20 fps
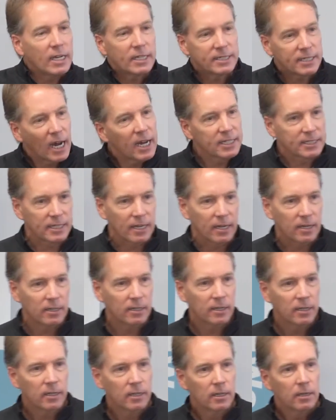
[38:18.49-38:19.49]
It doesn't.
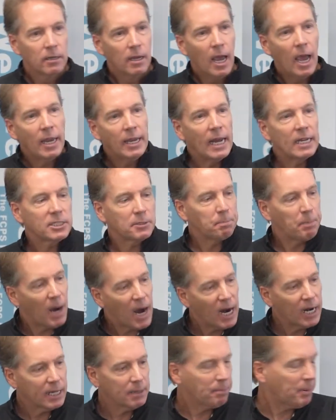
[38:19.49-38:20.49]
And that's
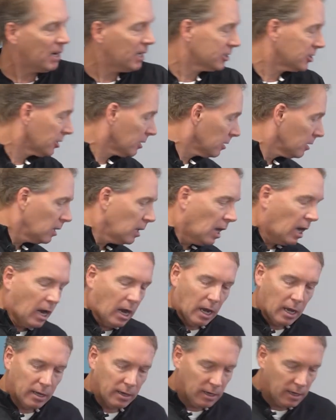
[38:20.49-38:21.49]
body posture.
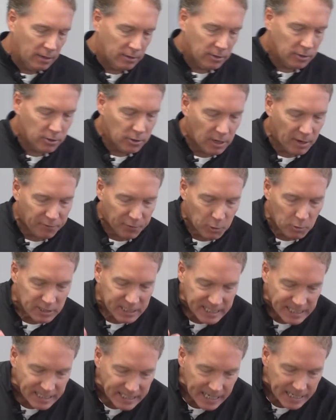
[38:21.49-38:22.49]
It, you, if you
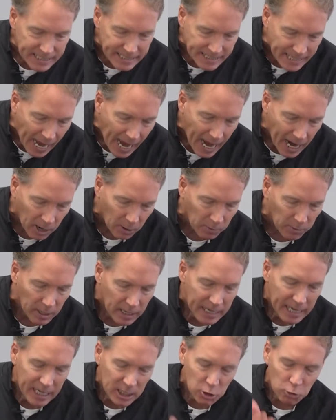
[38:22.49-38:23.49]
sit down,
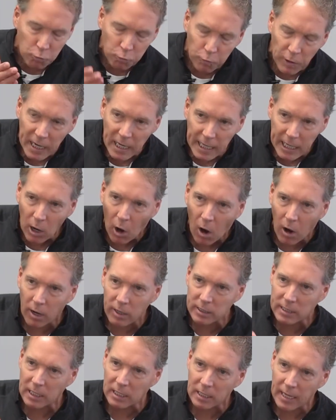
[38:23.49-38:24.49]
it's really
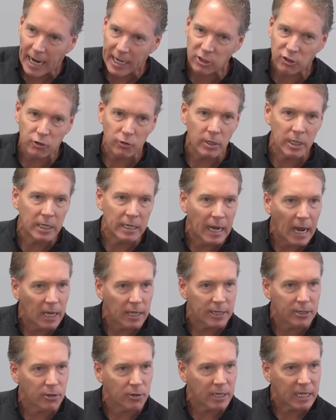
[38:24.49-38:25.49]
hard to lecture and
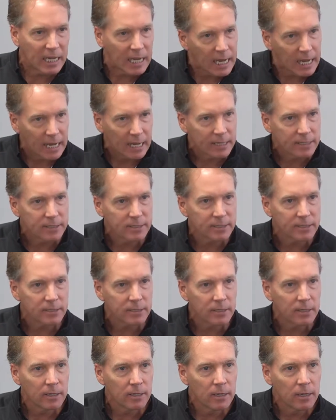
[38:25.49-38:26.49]
yell at your kids.